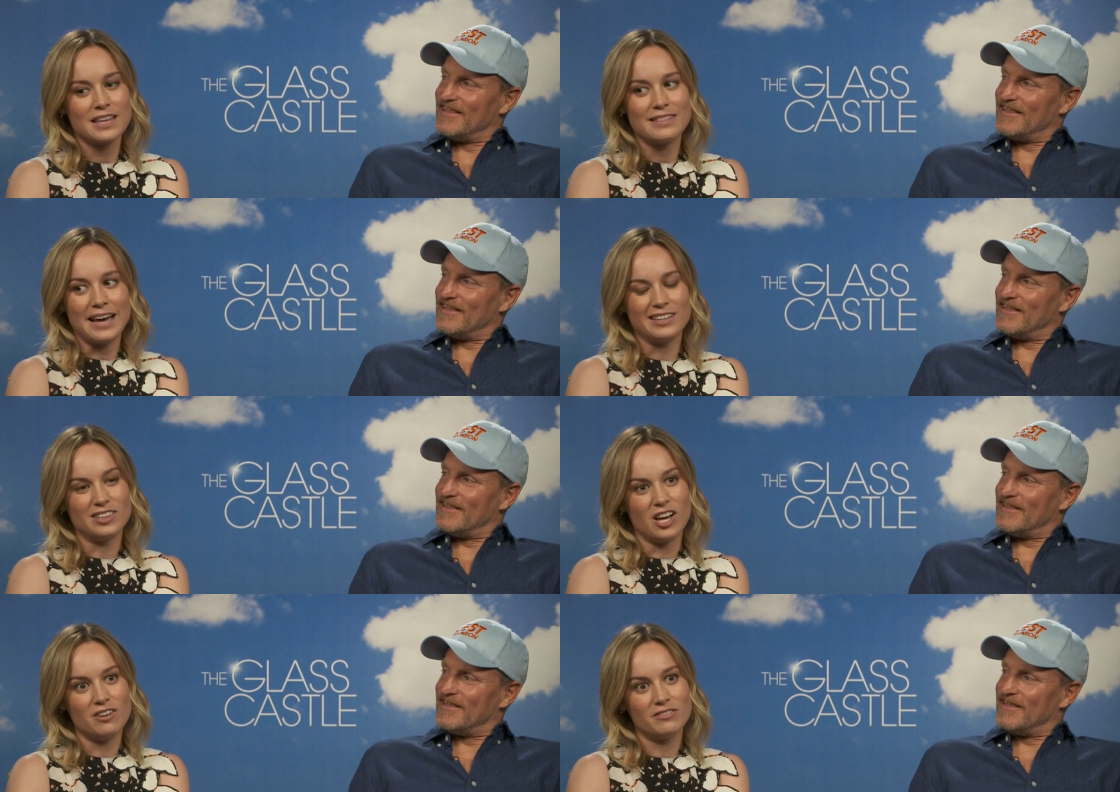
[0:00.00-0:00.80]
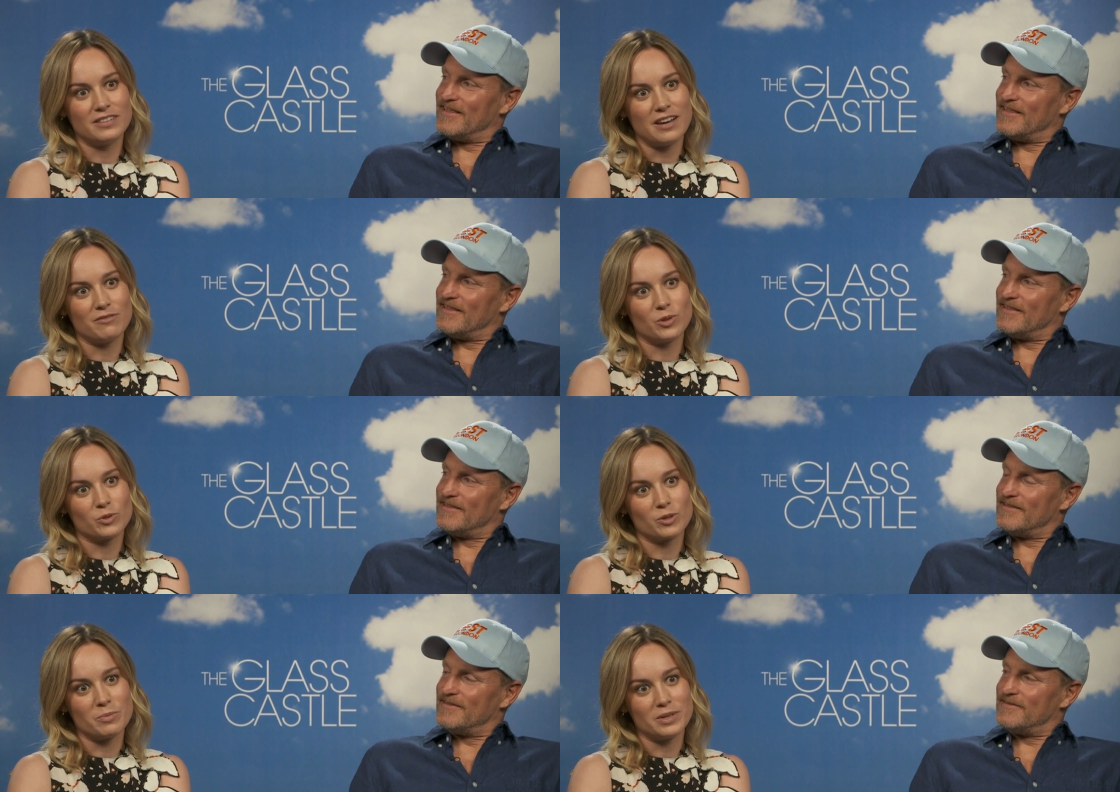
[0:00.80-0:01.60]
Speaker 1: that love and that
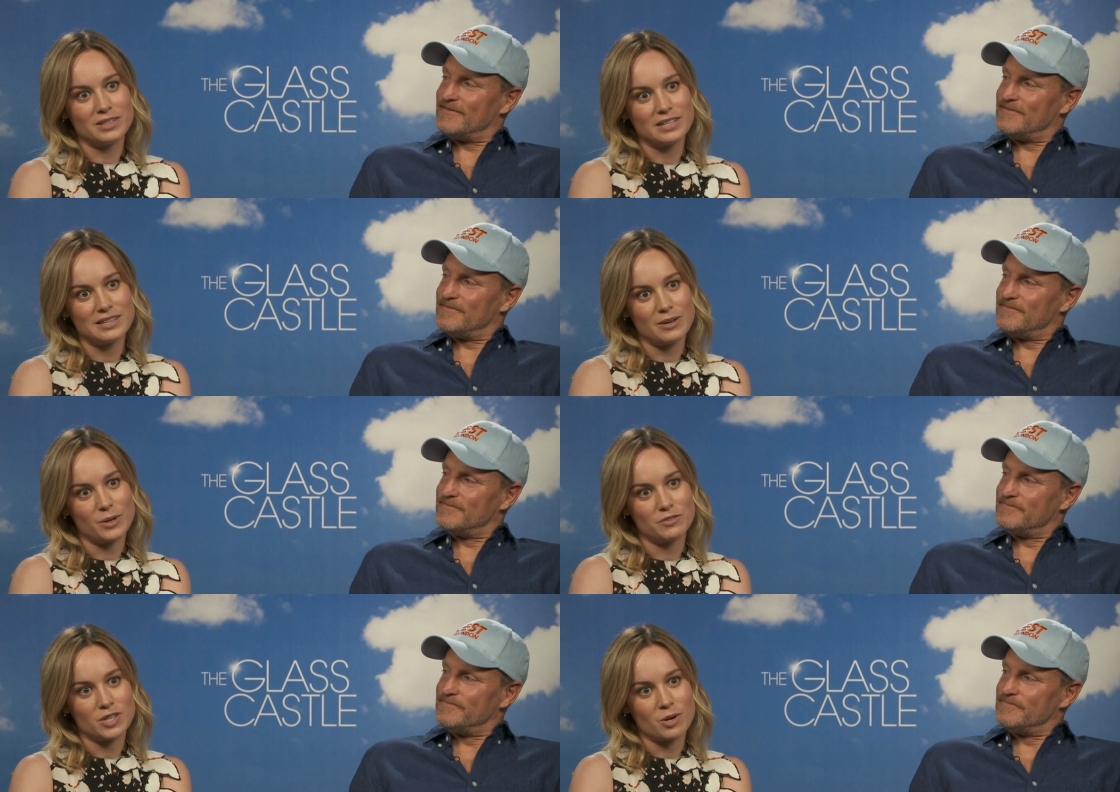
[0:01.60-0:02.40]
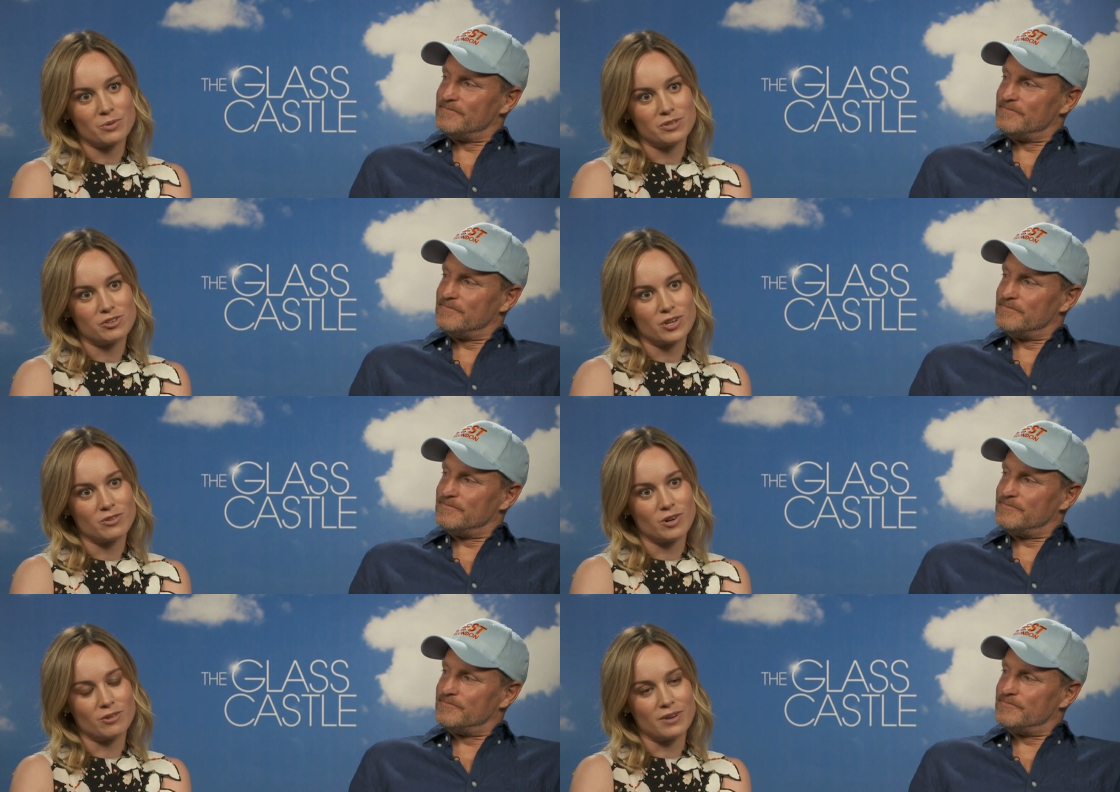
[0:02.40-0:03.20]
vulnerability that we've shared with each
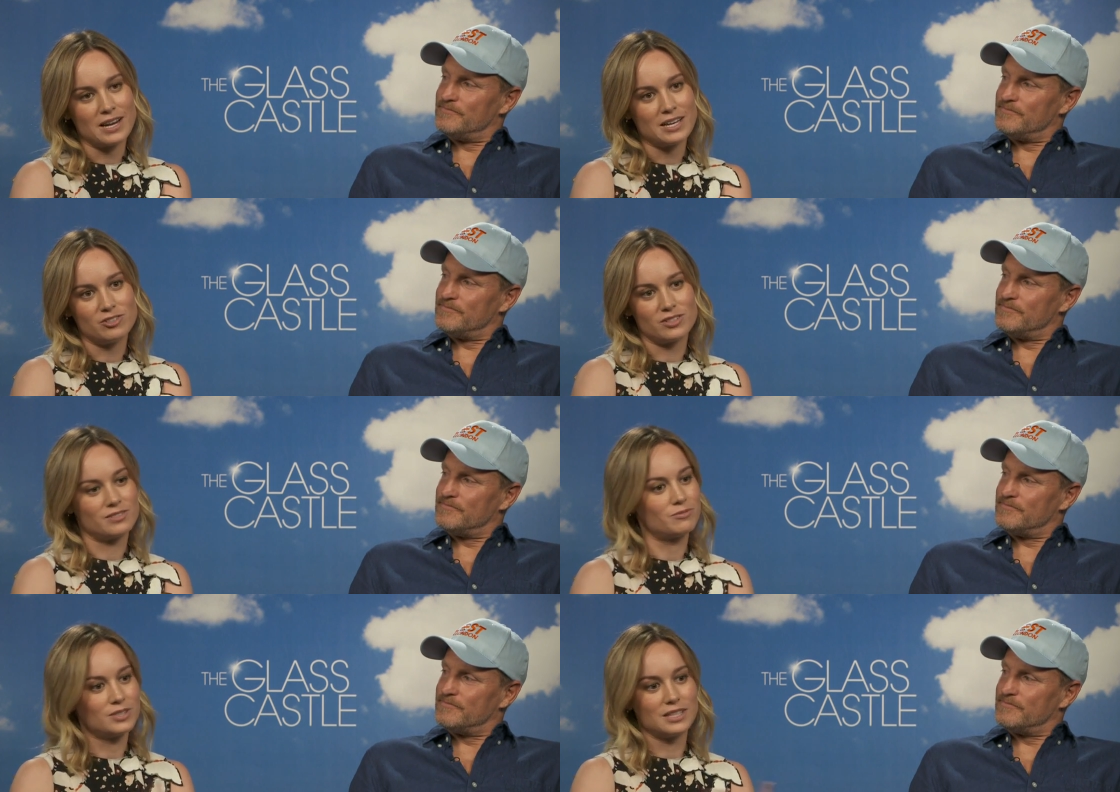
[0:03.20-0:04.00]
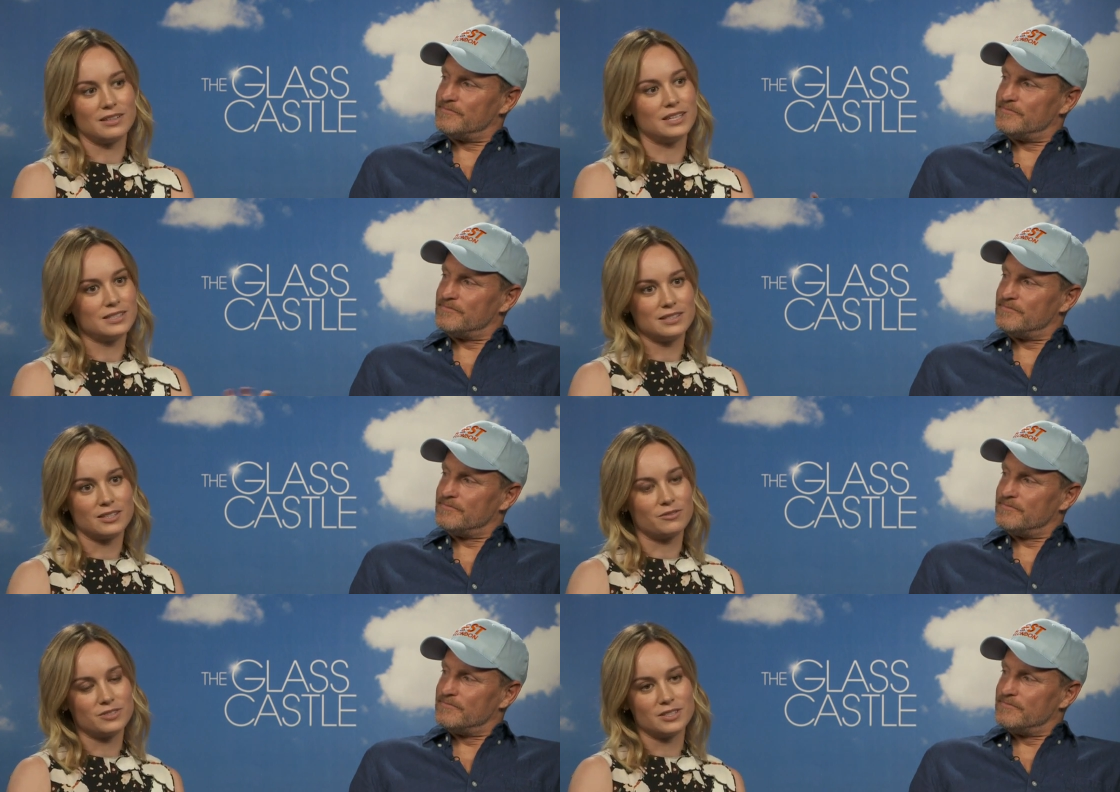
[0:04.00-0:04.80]
other already just really lent
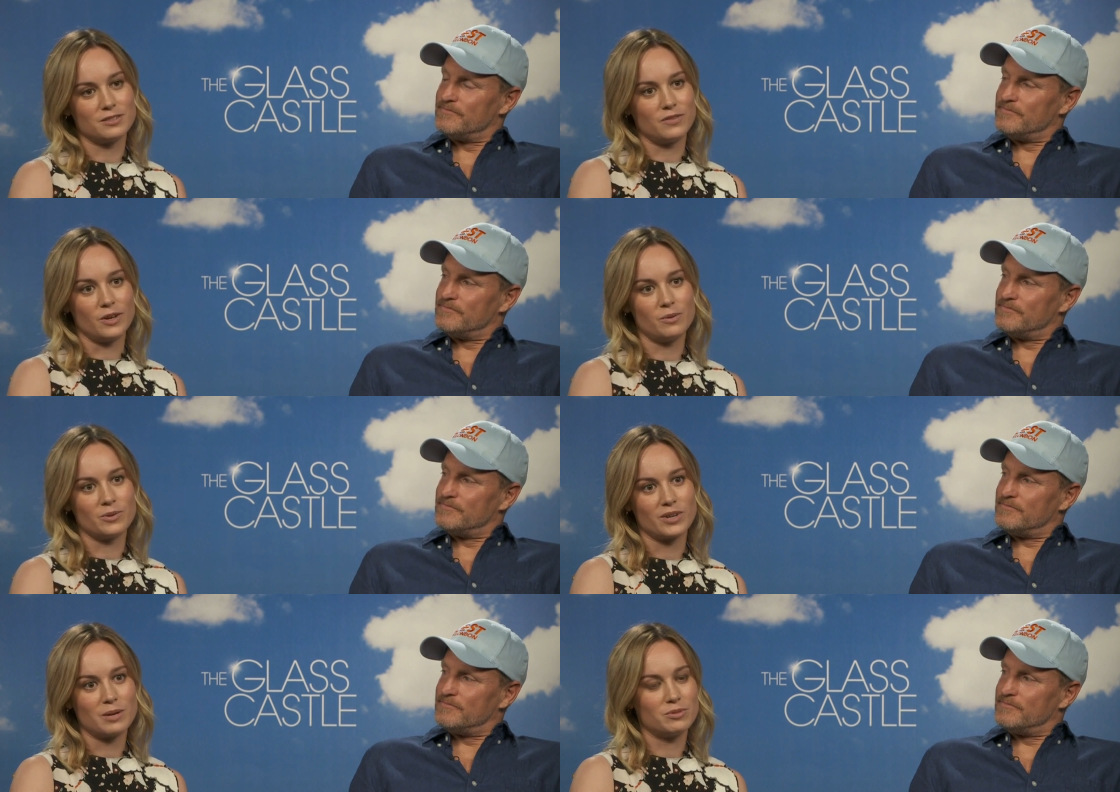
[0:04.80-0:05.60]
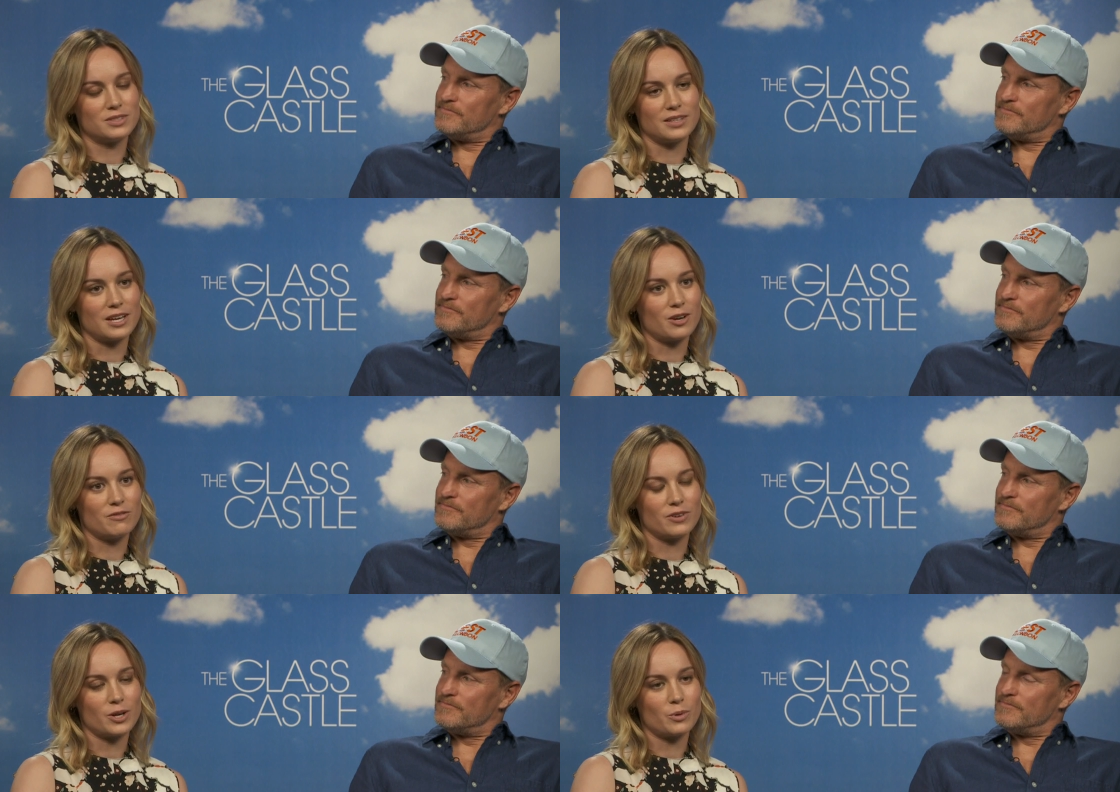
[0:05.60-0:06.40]
itself to this film. We were able to let go
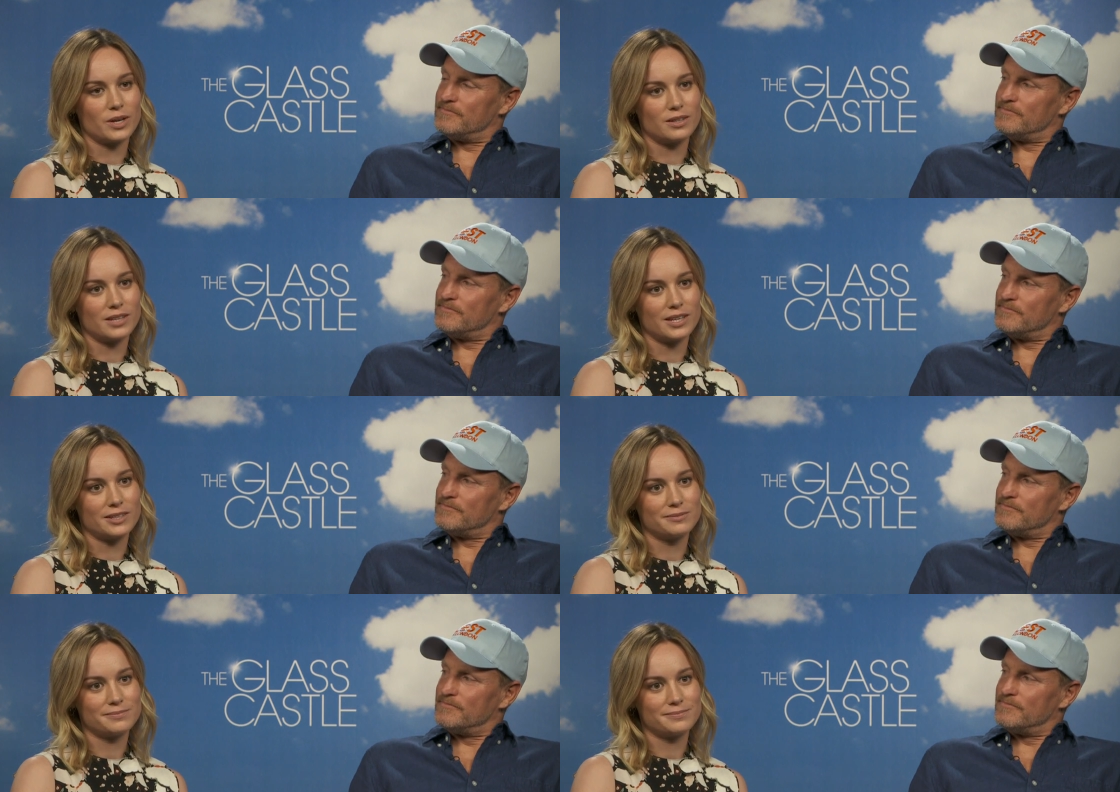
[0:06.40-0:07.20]
very quickly.